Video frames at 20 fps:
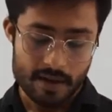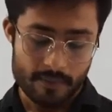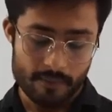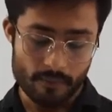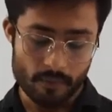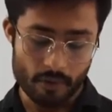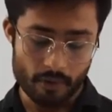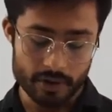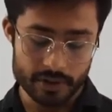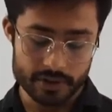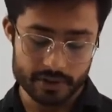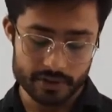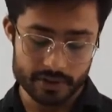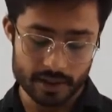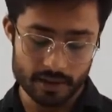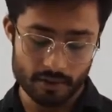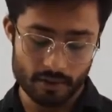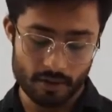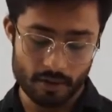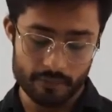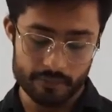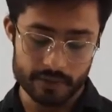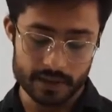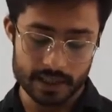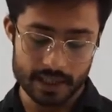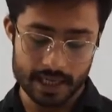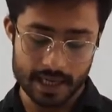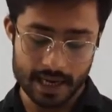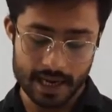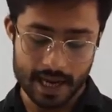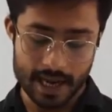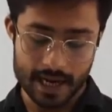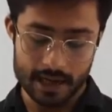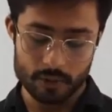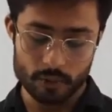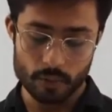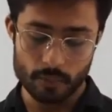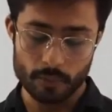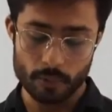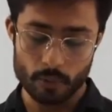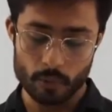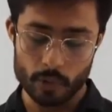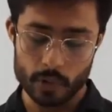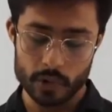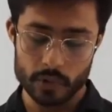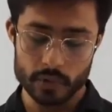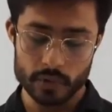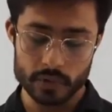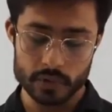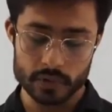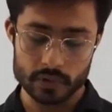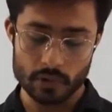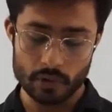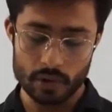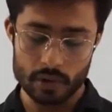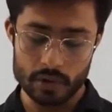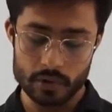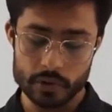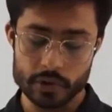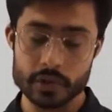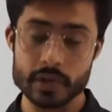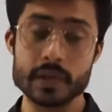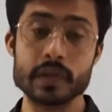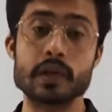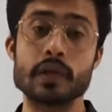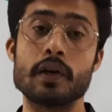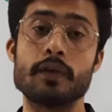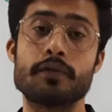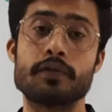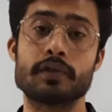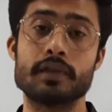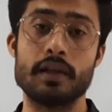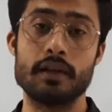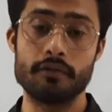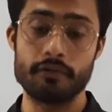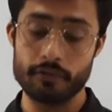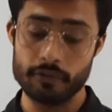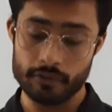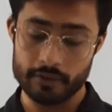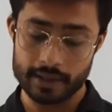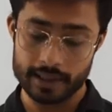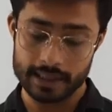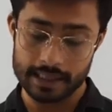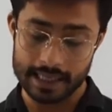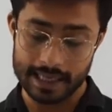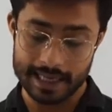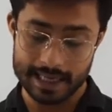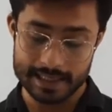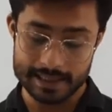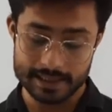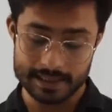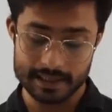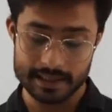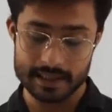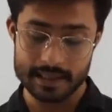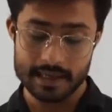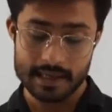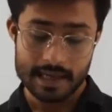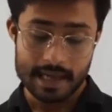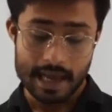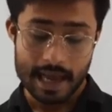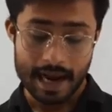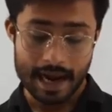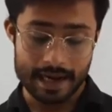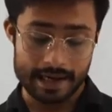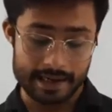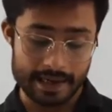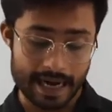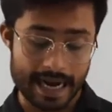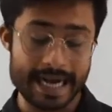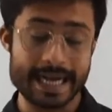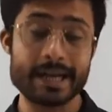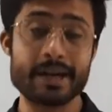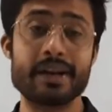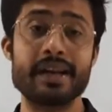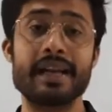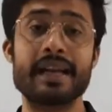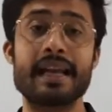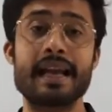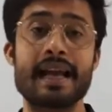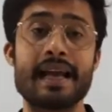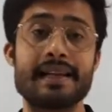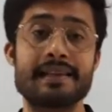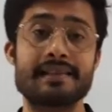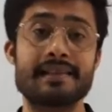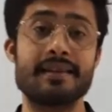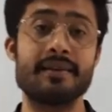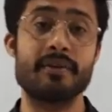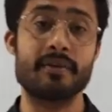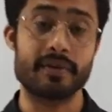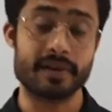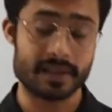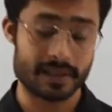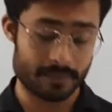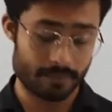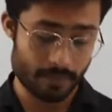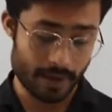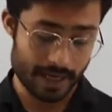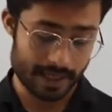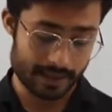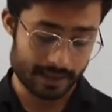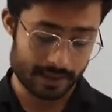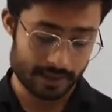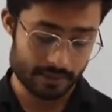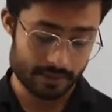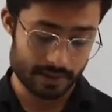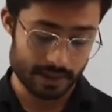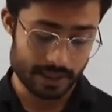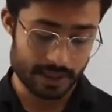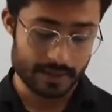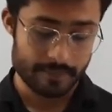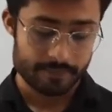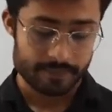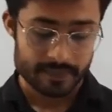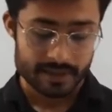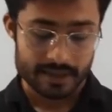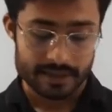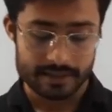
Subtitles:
moisture of the air to produce solutions of sulfuric acid and nitric acid respectively.